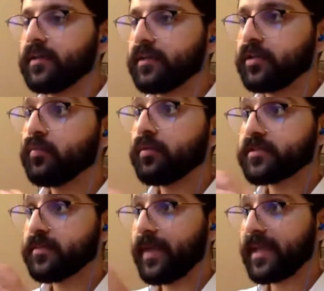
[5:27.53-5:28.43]
you want
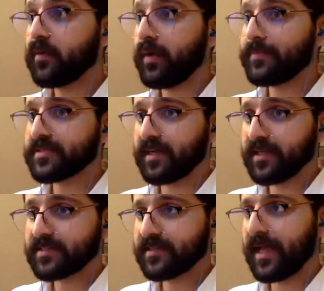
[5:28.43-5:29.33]
to make a
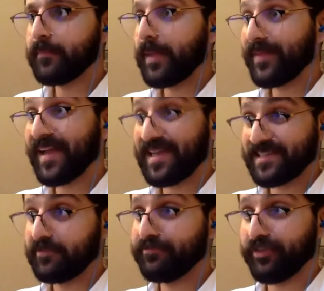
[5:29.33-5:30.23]
website that maybe has
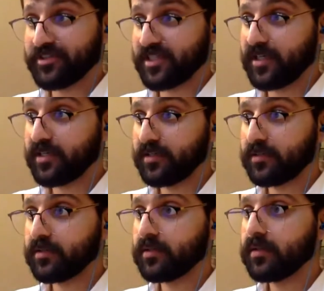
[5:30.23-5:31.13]
a footer,
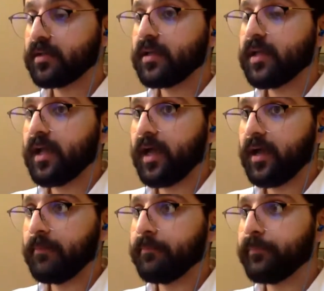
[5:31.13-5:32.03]

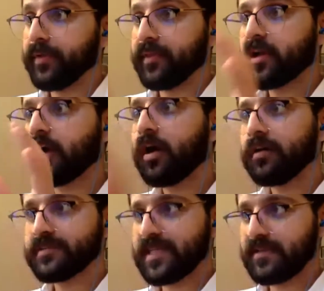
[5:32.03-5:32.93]
but the
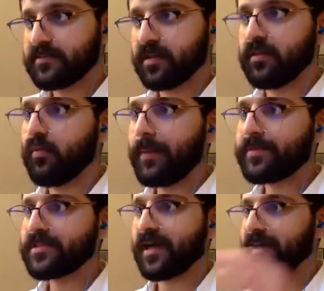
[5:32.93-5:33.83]
content on the
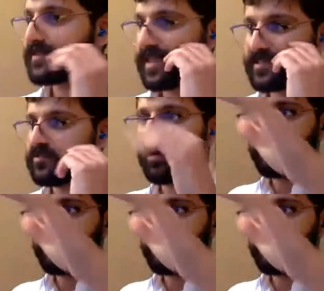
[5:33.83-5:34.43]
website is not